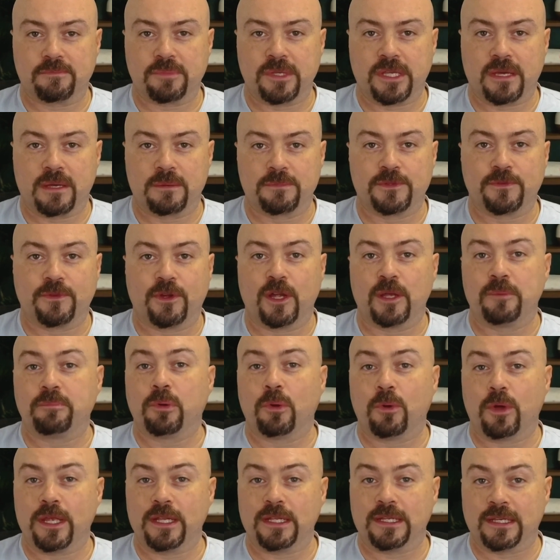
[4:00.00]
becomes very
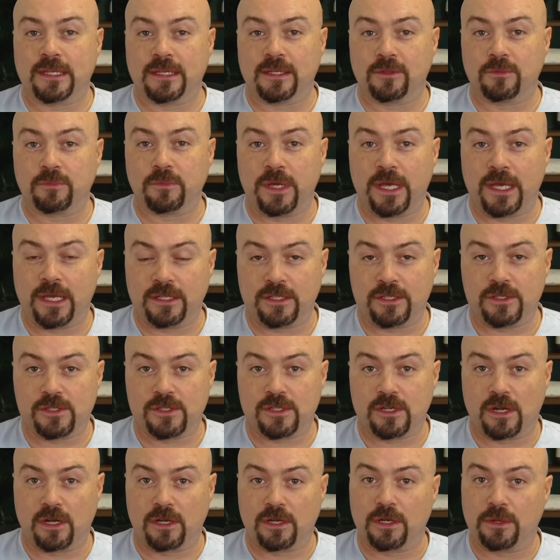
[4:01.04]
poignant when you
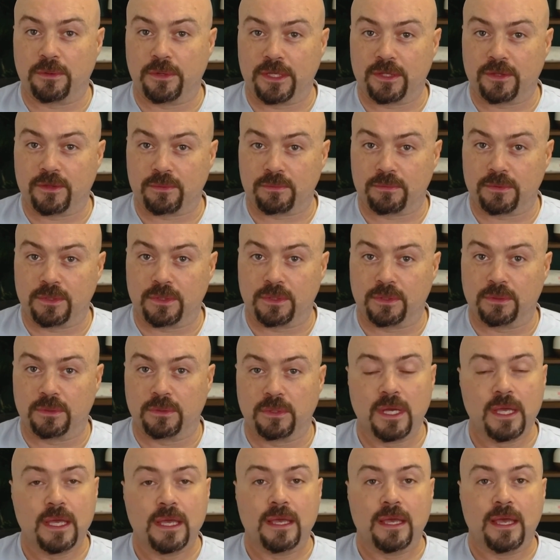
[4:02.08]
start going
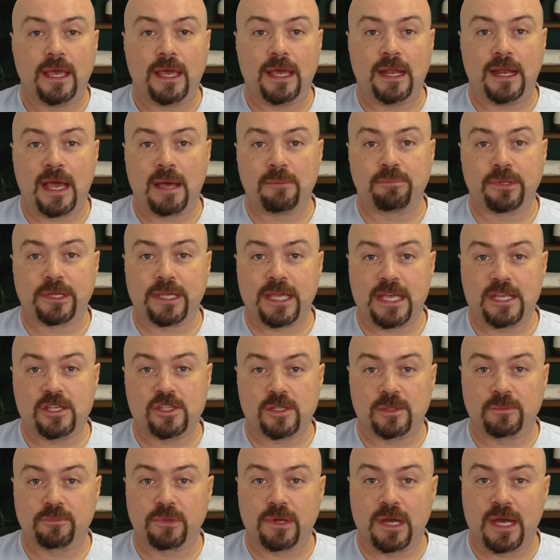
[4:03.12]
through an
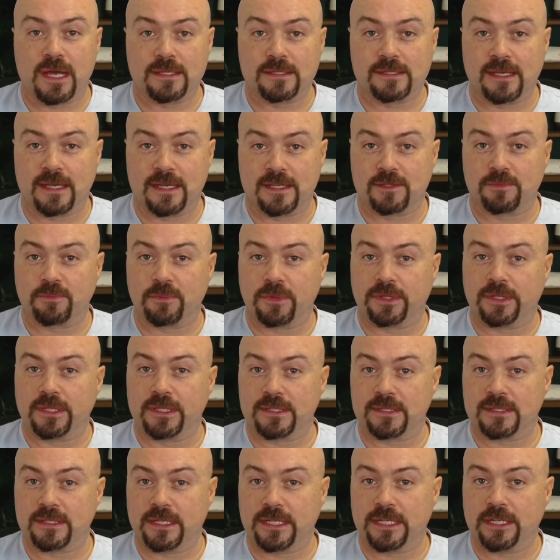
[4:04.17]
application process with
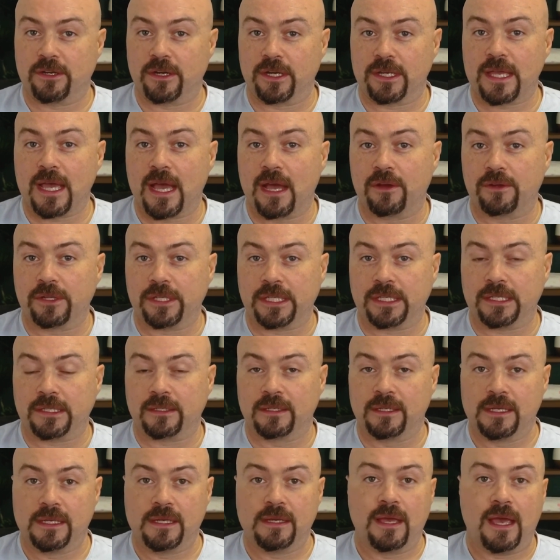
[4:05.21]
the city or
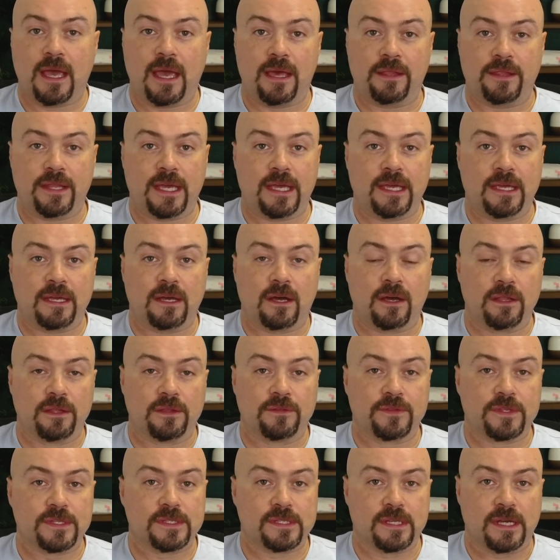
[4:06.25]
county and they all
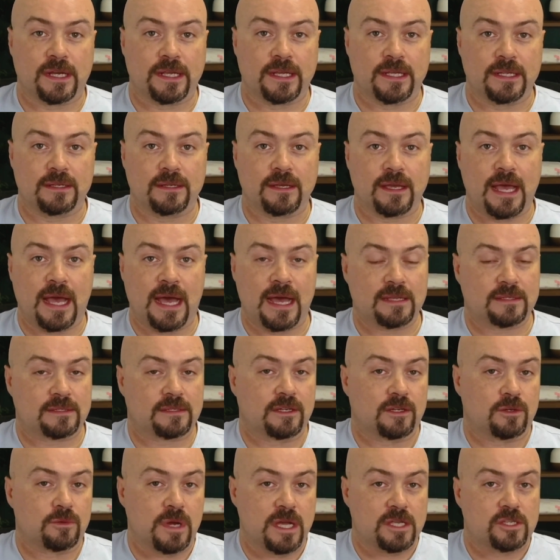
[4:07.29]
of a sudden
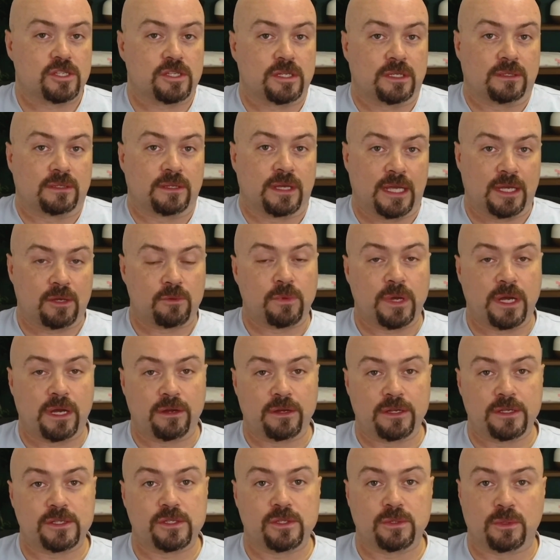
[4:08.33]
ask a question like,
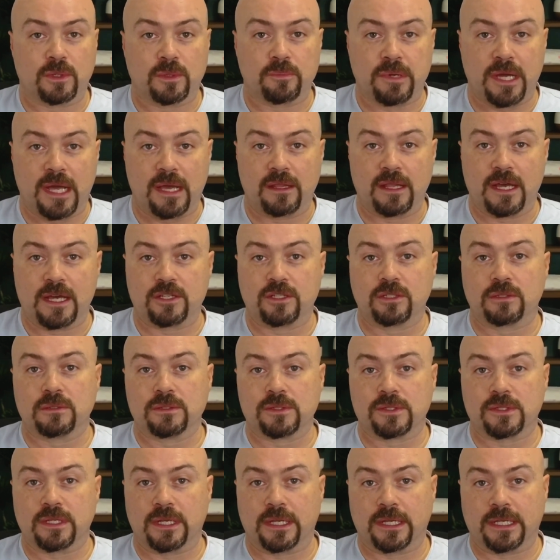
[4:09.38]
where is your
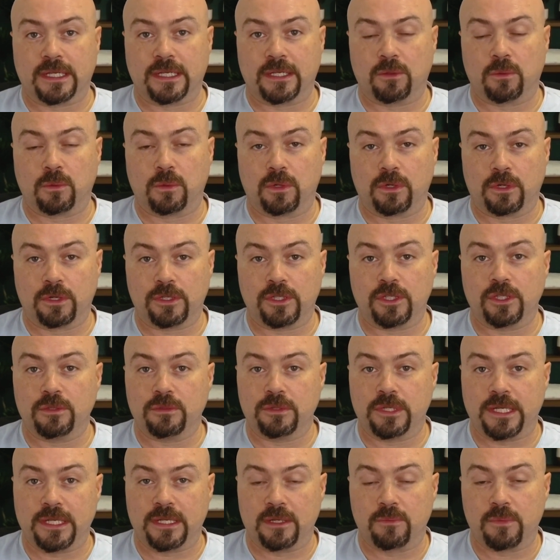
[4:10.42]
biological study? Or
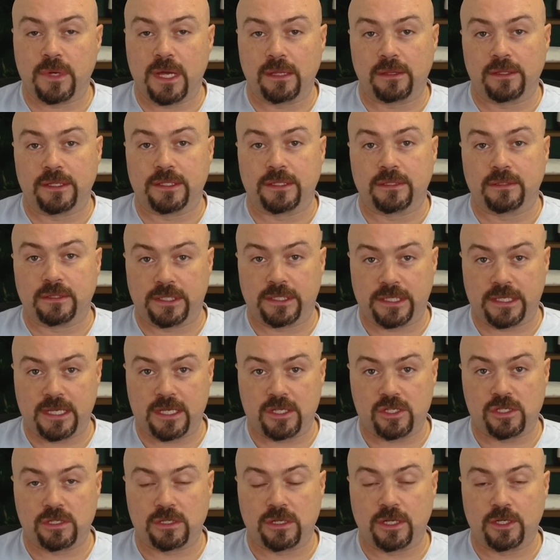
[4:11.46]
you need a wetland
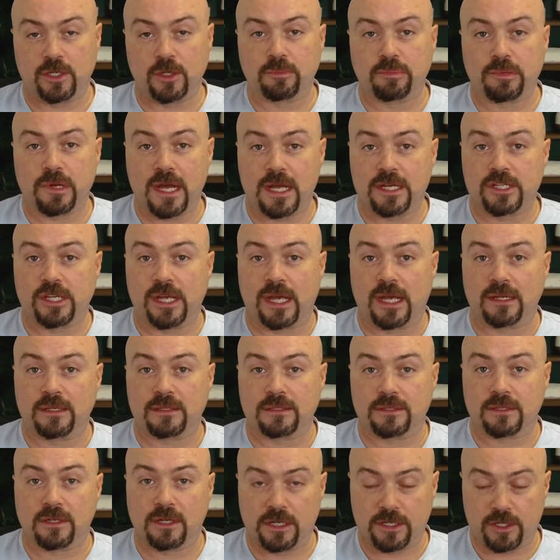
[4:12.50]
delineation on your
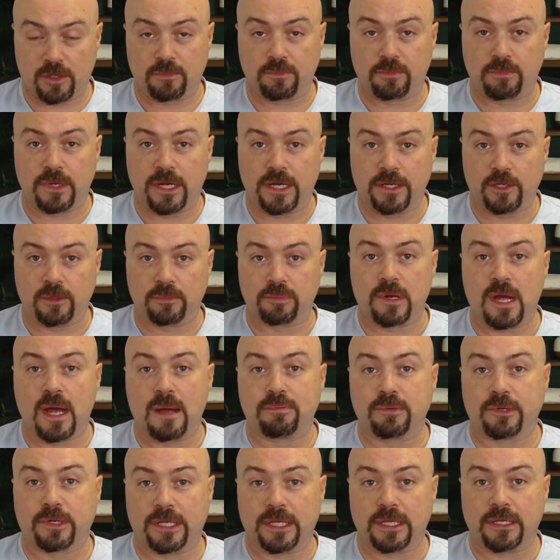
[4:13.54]
project, on your
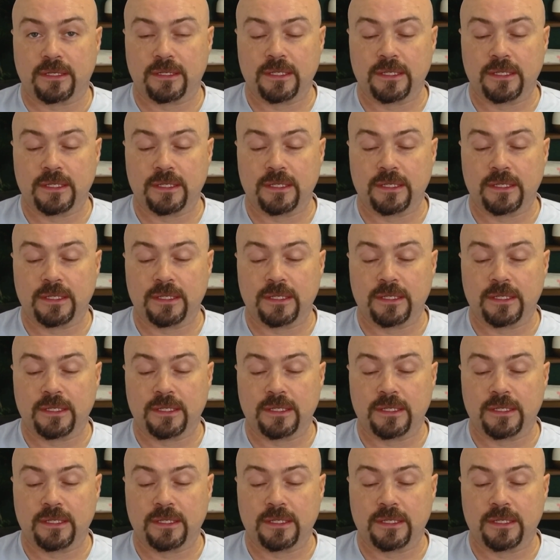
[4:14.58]
property.